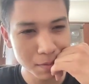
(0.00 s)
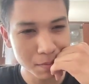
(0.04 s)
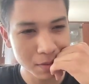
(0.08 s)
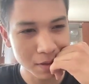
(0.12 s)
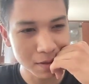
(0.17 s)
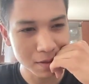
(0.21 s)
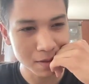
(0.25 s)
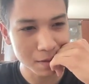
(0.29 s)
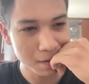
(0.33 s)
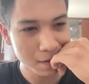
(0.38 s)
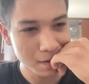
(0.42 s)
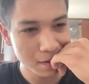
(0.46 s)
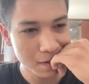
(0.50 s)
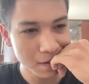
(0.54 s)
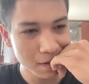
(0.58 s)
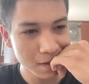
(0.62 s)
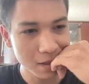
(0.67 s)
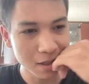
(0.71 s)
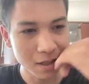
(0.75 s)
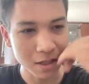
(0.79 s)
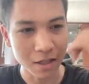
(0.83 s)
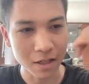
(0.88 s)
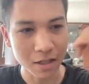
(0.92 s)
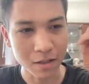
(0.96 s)
But
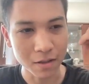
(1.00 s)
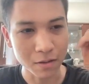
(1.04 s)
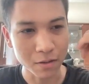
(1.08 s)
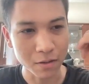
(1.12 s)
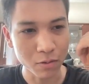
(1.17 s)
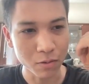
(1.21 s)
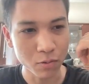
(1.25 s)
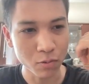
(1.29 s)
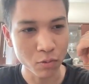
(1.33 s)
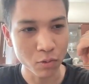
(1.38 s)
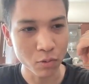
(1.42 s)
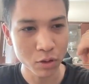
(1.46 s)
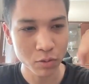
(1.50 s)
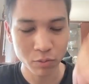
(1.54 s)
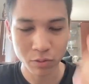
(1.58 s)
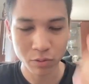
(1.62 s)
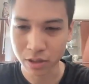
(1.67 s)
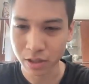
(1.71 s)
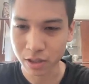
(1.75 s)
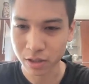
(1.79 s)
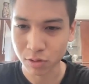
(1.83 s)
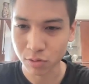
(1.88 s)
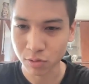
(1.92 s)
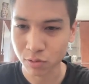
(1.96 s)
what we're
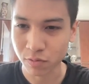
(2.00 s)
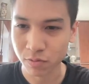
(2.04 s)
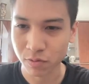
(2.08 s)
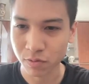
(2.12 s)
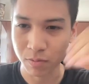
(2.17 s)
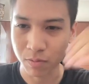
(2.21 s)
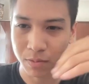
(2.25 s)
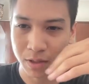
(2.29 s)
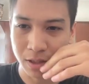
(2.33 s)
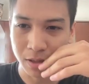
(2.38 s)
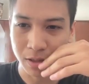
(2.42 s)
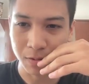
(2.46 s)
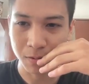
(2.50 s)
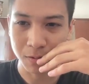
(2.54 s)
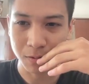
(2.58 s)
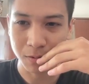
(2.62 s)
gonna do from now?